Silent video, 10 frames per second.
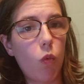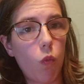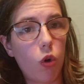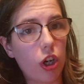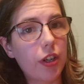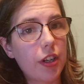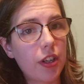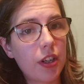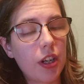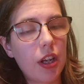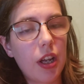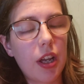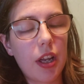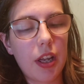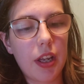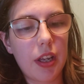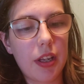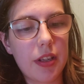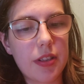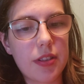work,
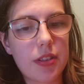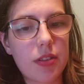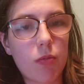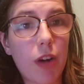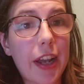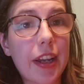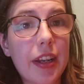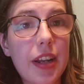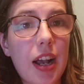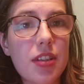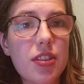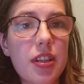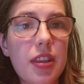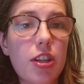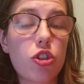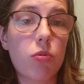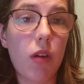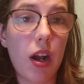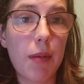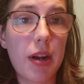is recognizing that
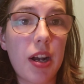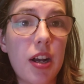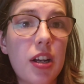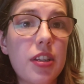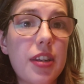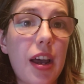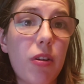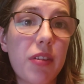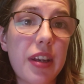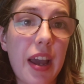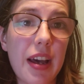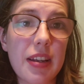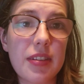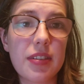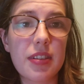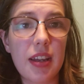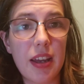trauma not only has